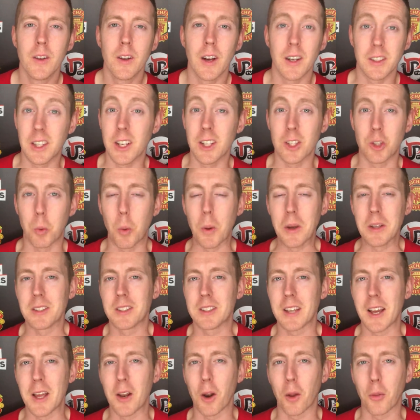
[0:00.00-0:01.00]
I did a tweet
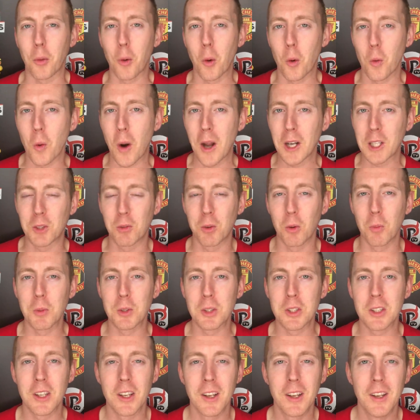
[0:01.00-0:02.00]
saying I thought Rashford
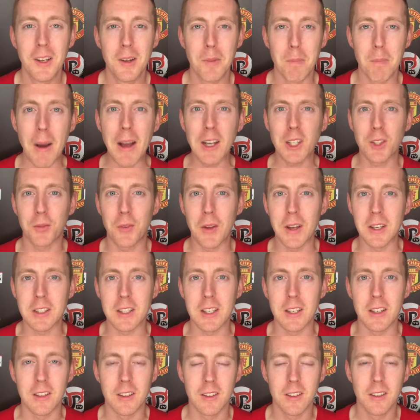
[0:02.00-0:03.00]
was match
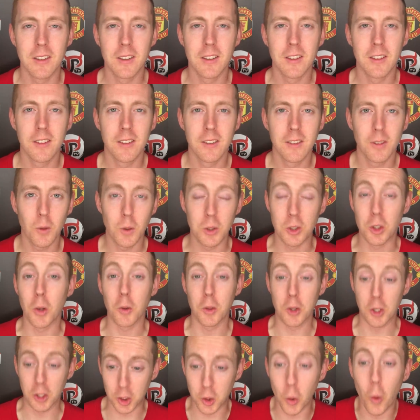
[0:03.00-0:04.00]
fixing, was
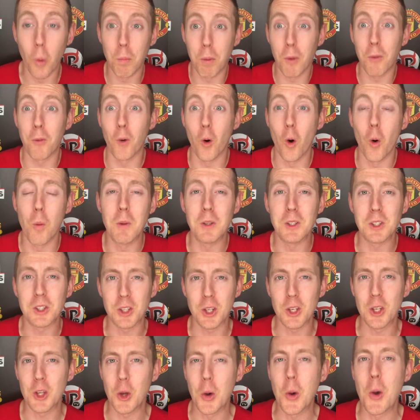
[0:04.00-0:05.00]
the sort of performance
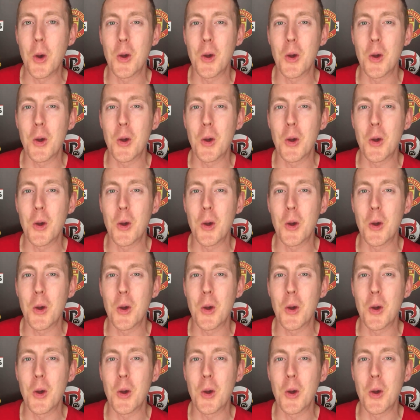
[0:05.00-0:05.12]
that you